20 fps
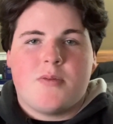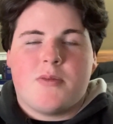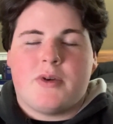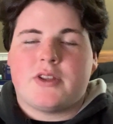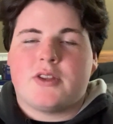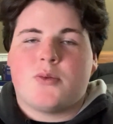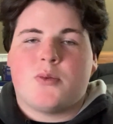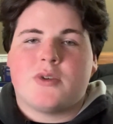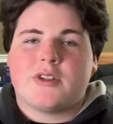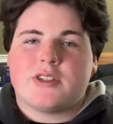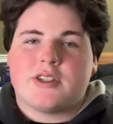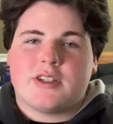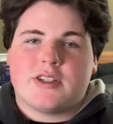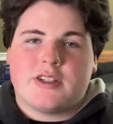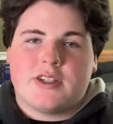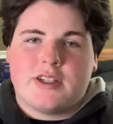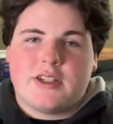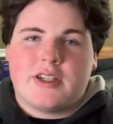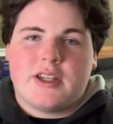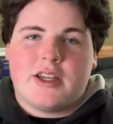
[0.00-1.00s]
But the ones I
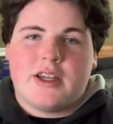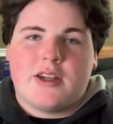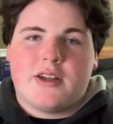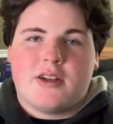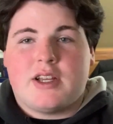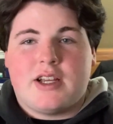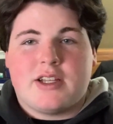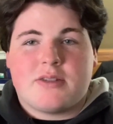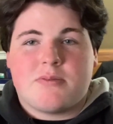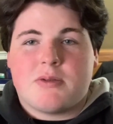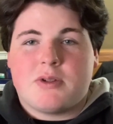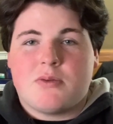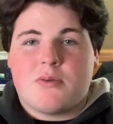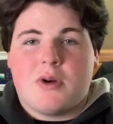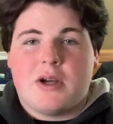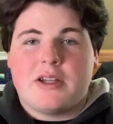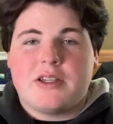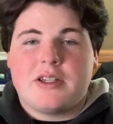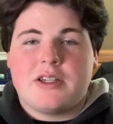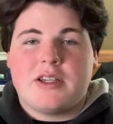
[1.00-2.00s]
did get,
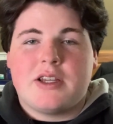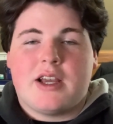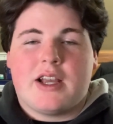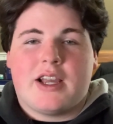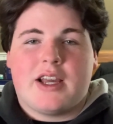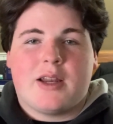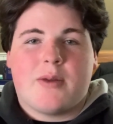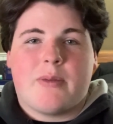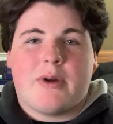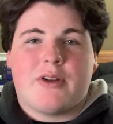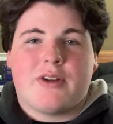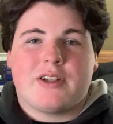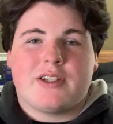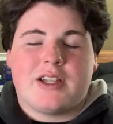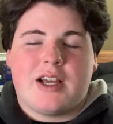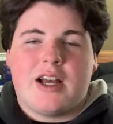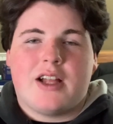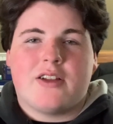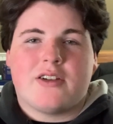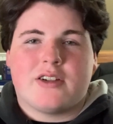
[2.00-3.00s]
SPYD, I got about
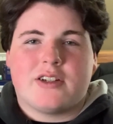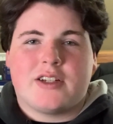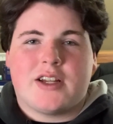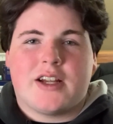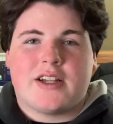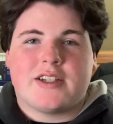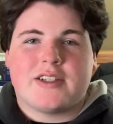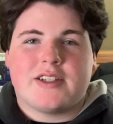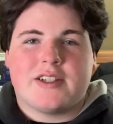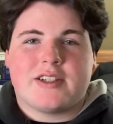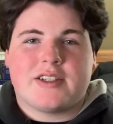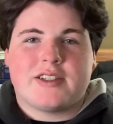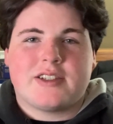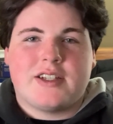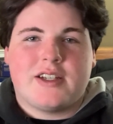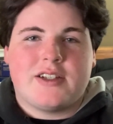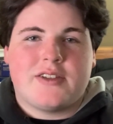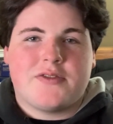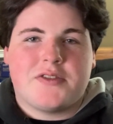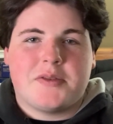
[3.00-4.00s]

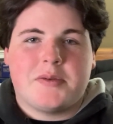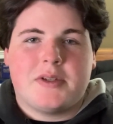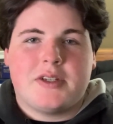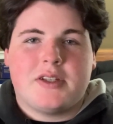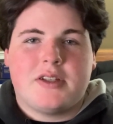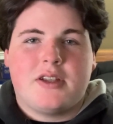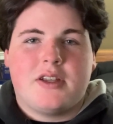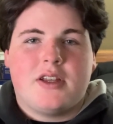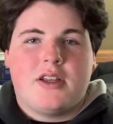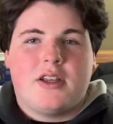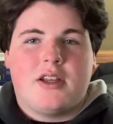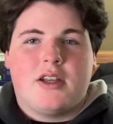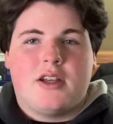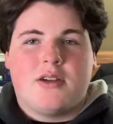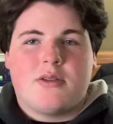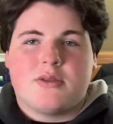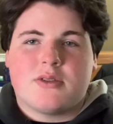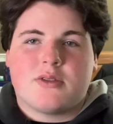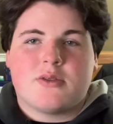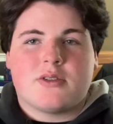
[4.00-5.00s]
$1.96 from it,
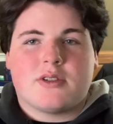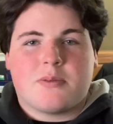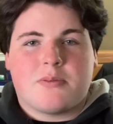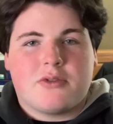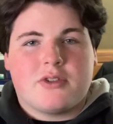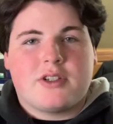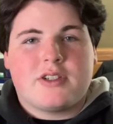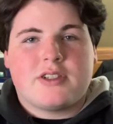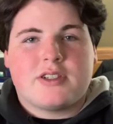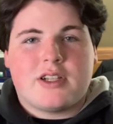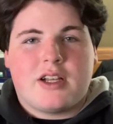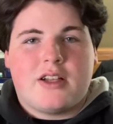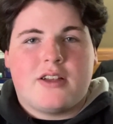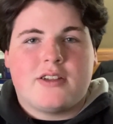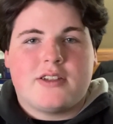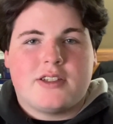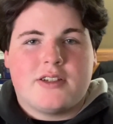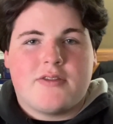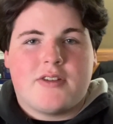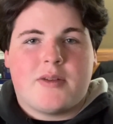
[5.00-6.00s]
which was a pretty
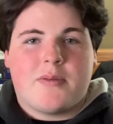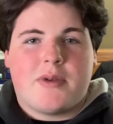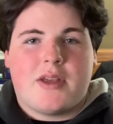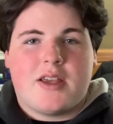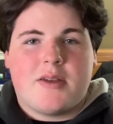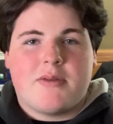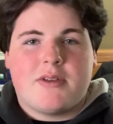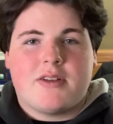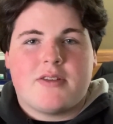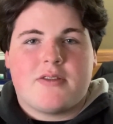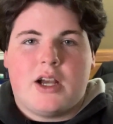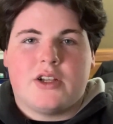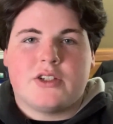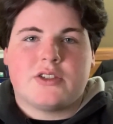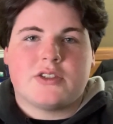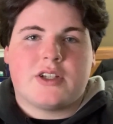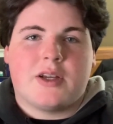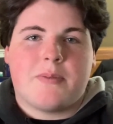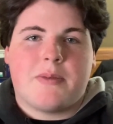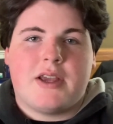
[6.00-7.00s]
solid dividend payment. I
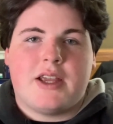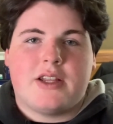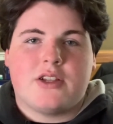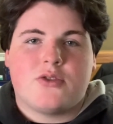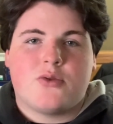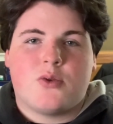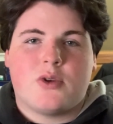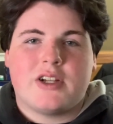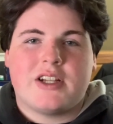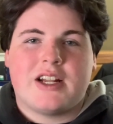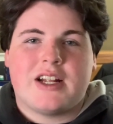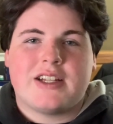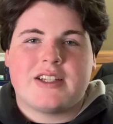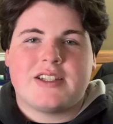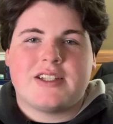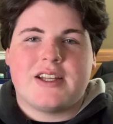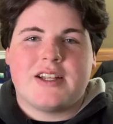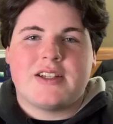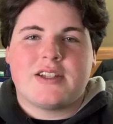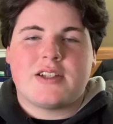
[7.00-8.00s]
also got paid 29
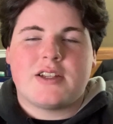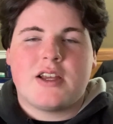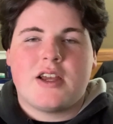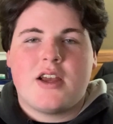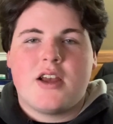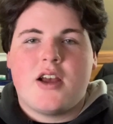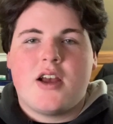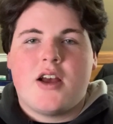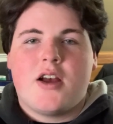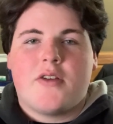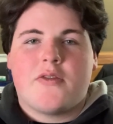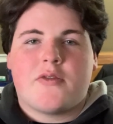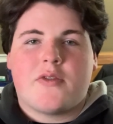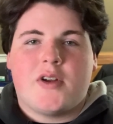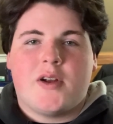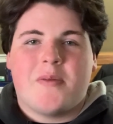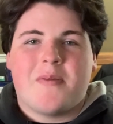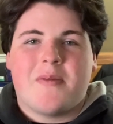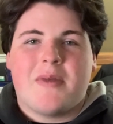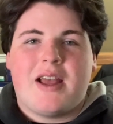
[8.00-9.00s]
cents
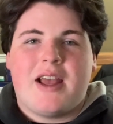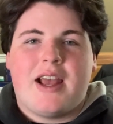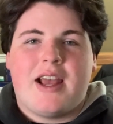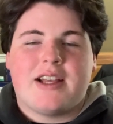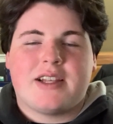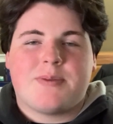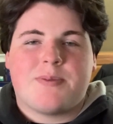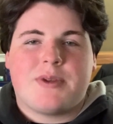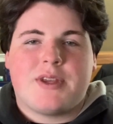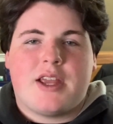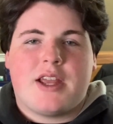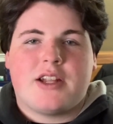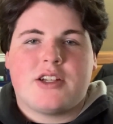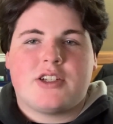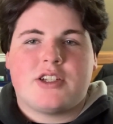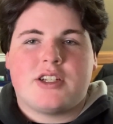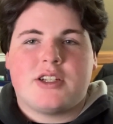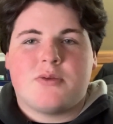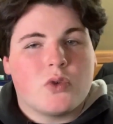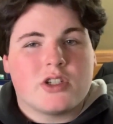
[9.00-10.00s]
from
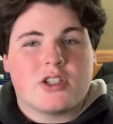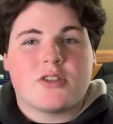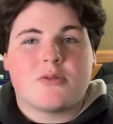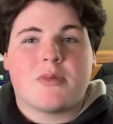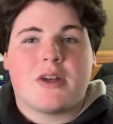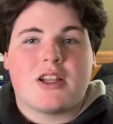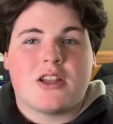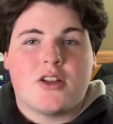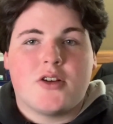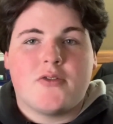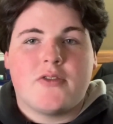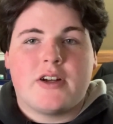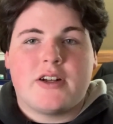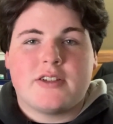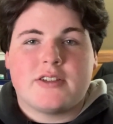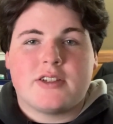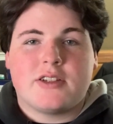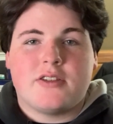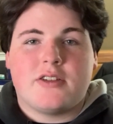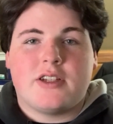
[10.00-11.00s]
SPHD, which is my low
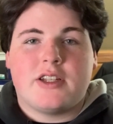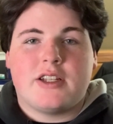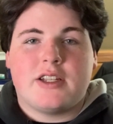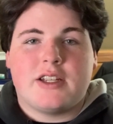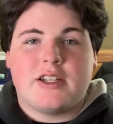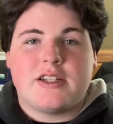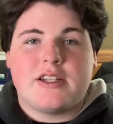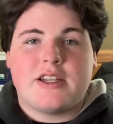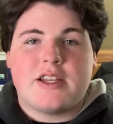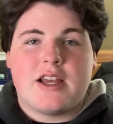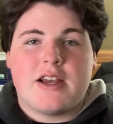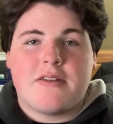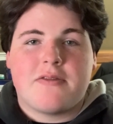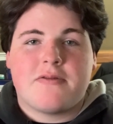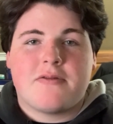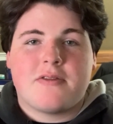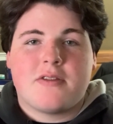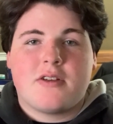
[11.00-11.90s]
volatility ETF,